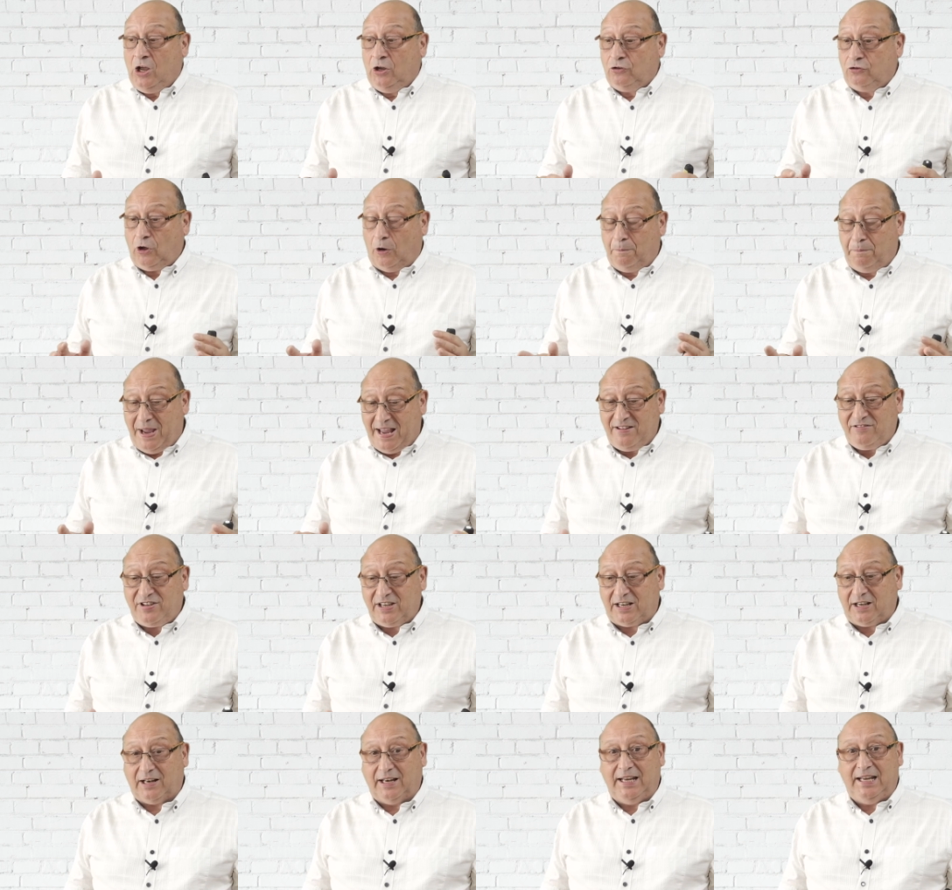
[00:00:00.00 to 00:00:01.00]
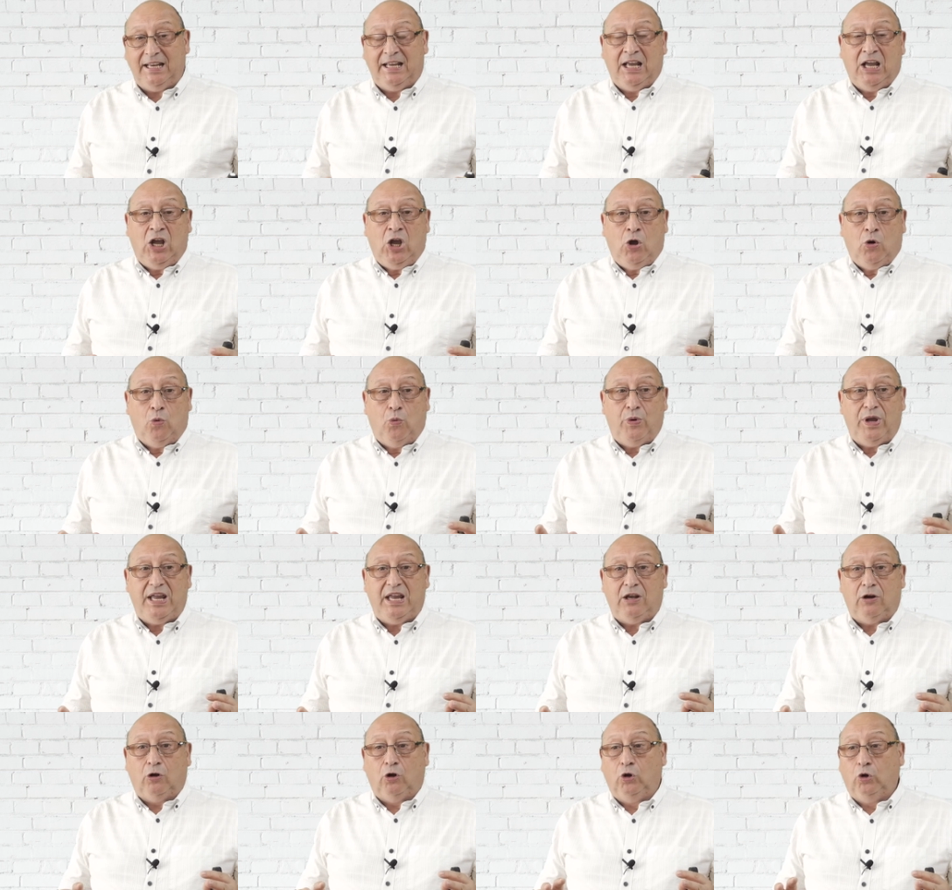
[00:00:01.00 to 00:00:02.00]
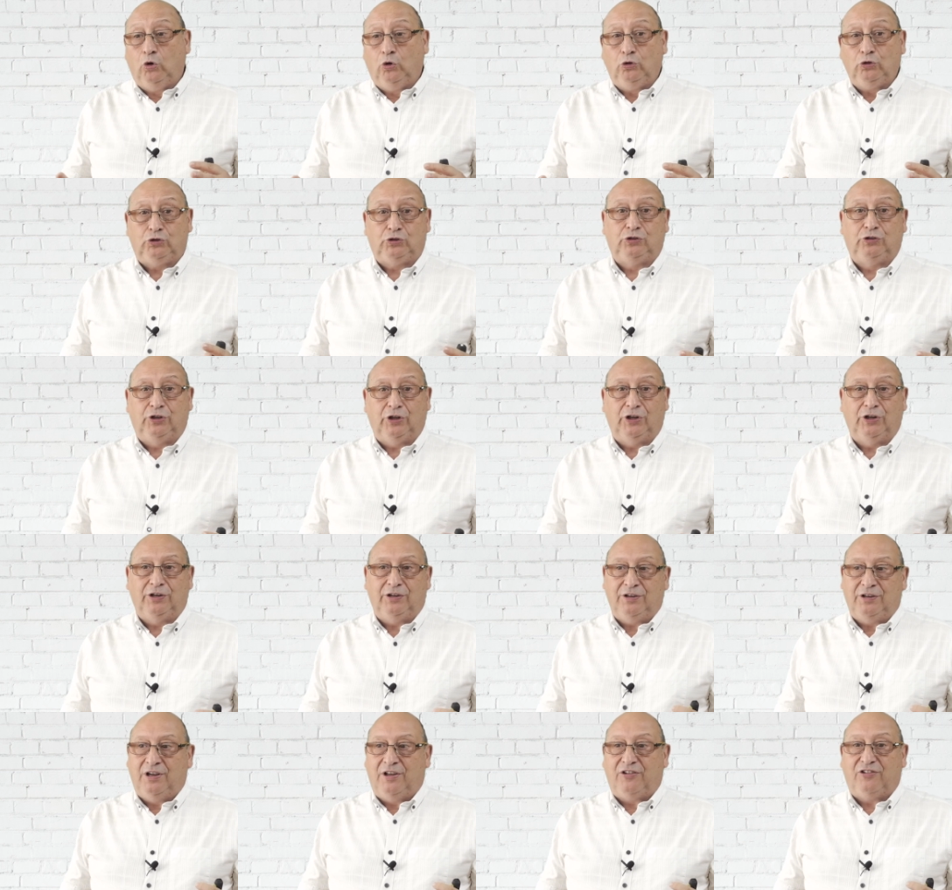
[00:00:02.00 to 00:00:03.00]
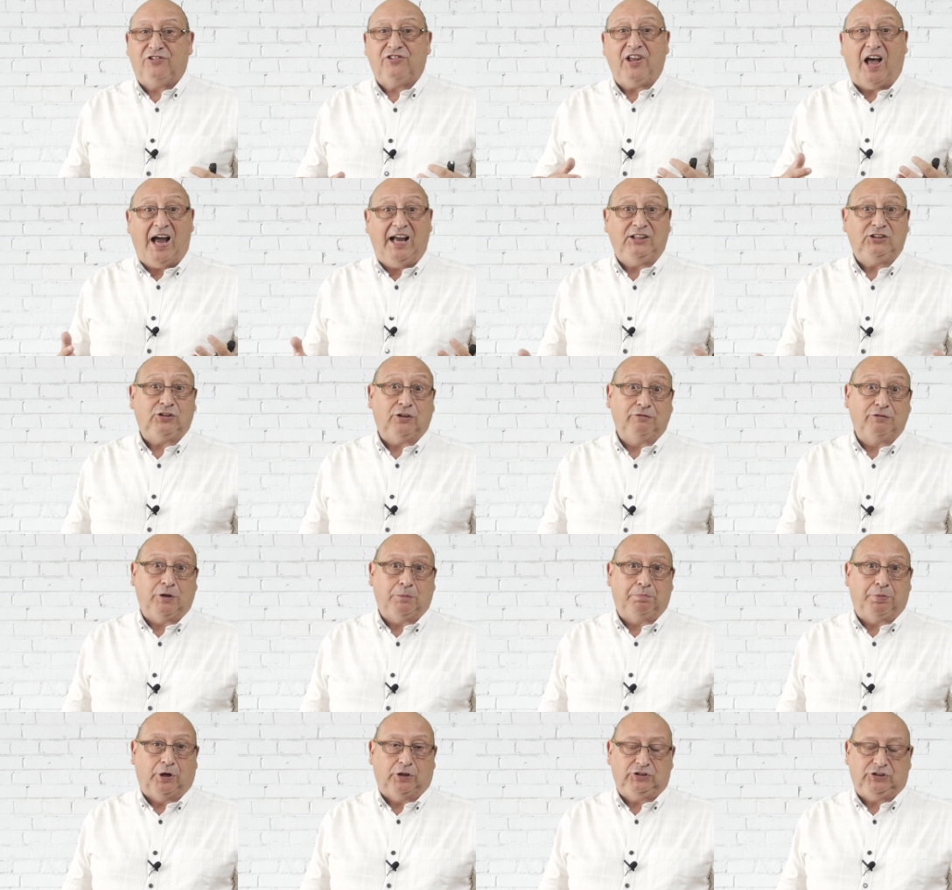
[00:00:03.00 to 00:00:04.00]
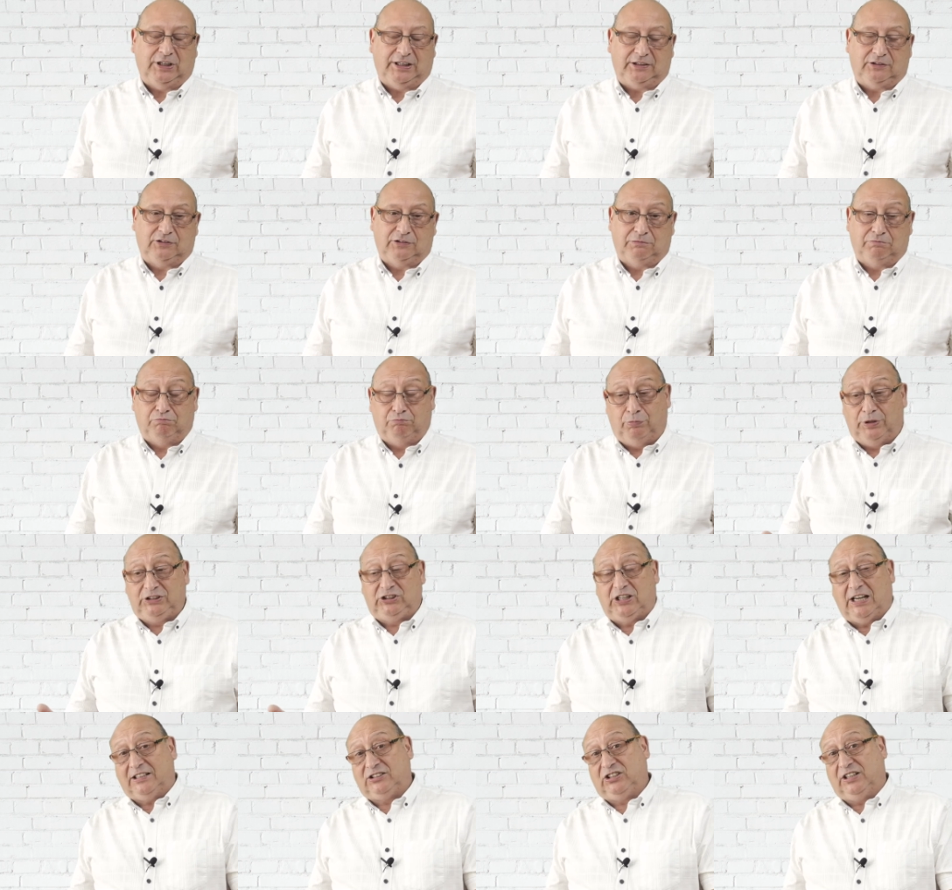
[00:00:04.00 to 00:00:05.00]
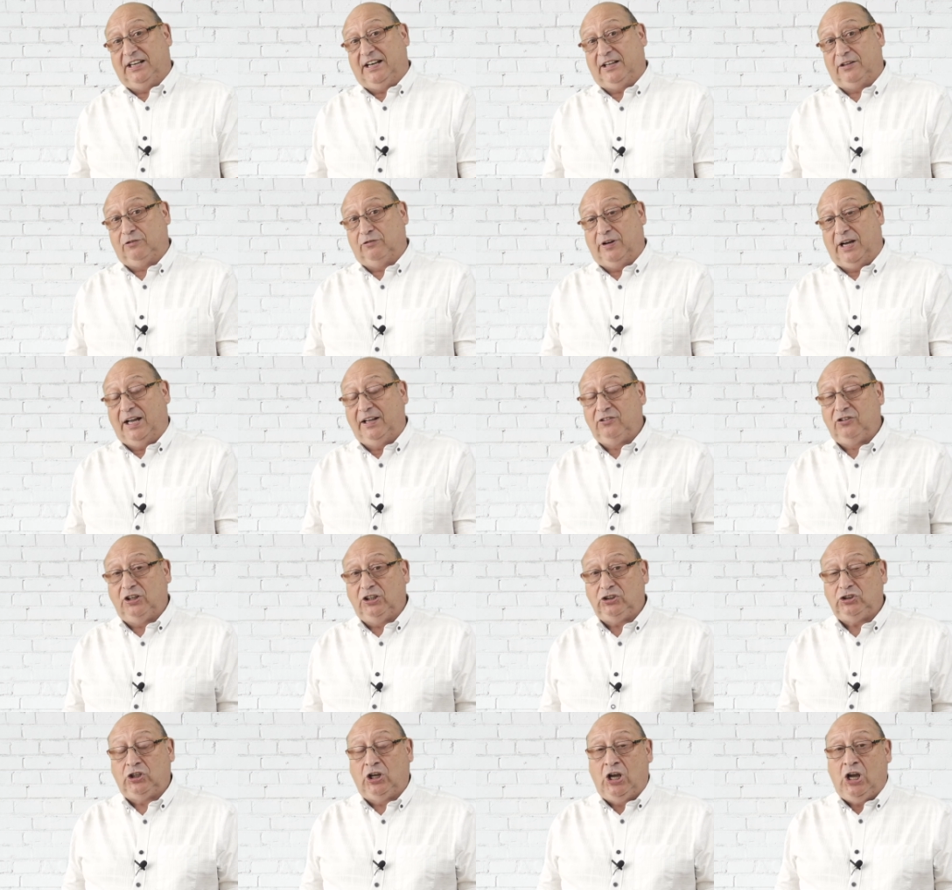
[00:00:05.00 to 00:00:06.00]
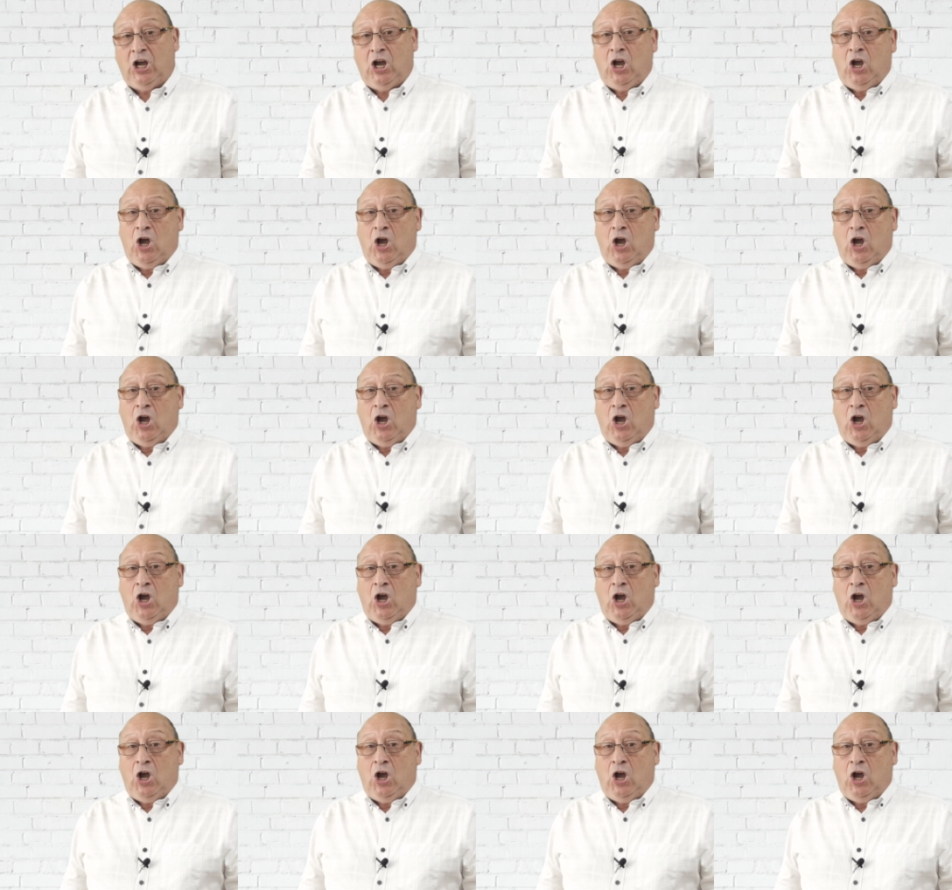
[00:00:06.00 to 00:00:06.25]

So basically, we lose the size of the project, which has an advantage.